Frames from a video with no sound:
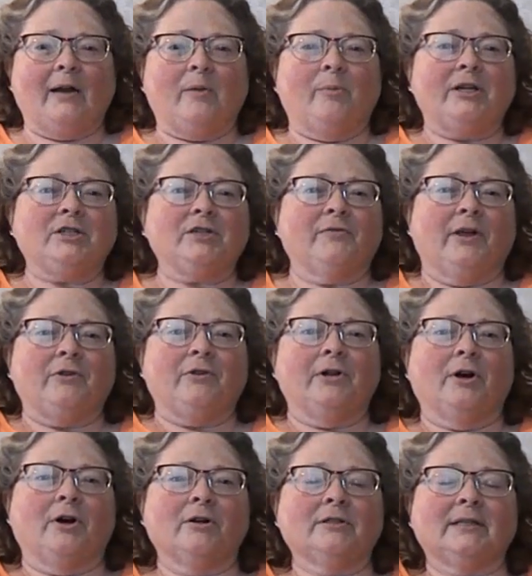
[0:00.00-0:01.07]
got a bunch of other
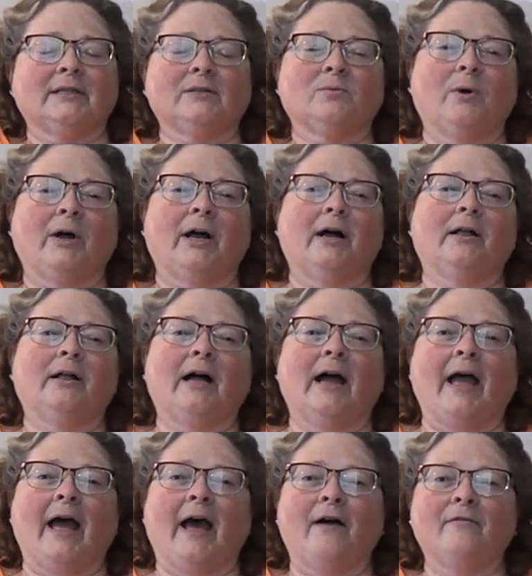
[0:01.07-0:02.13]
yarns as well.
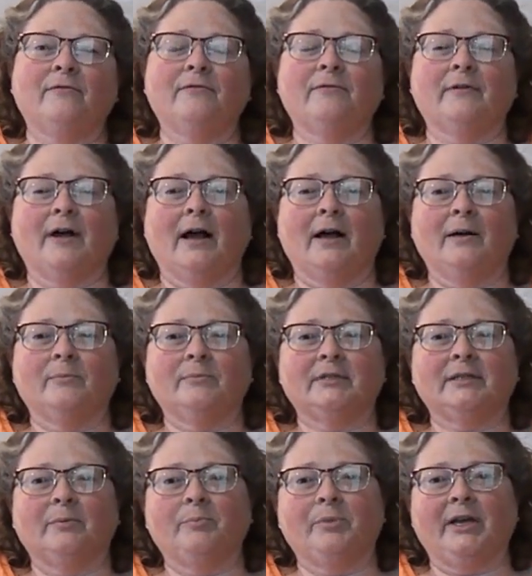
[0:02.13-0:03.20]
I have
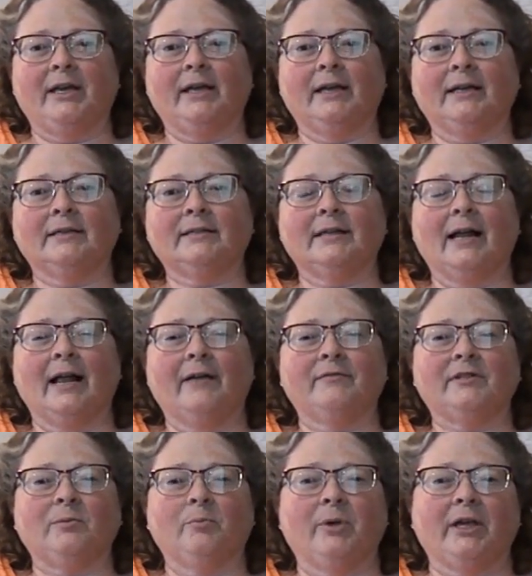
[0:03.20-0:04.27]
some pinks, and I
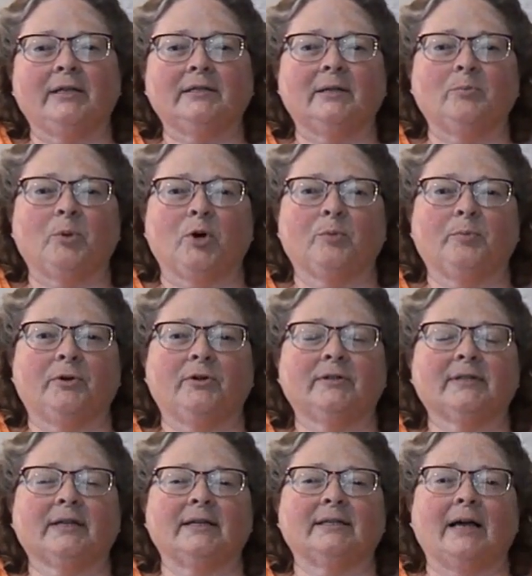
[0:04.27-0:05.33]
have some pinks and
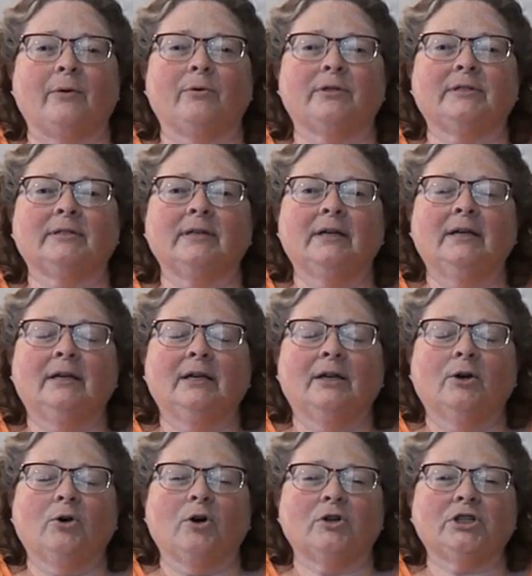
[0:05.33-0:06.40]
purples because I was
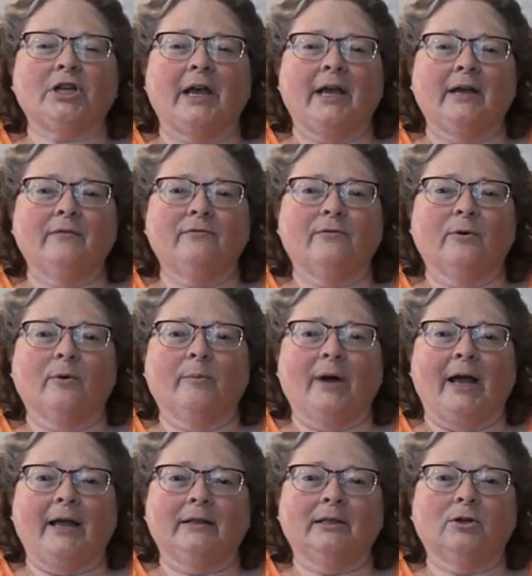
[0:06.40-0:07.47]
crocheting for
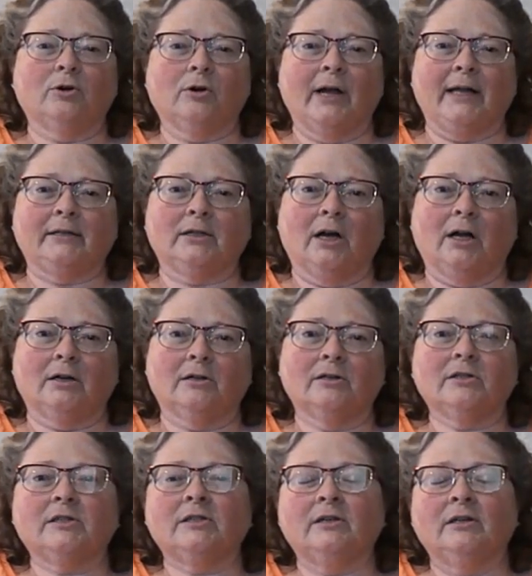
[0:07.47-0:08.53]
my little
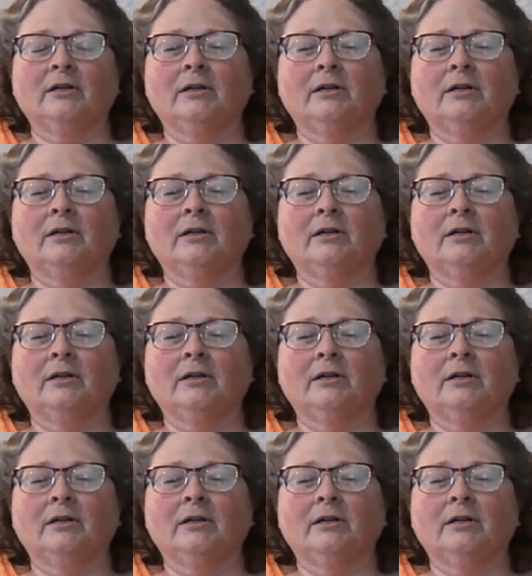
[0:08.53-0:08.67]
granddaughters.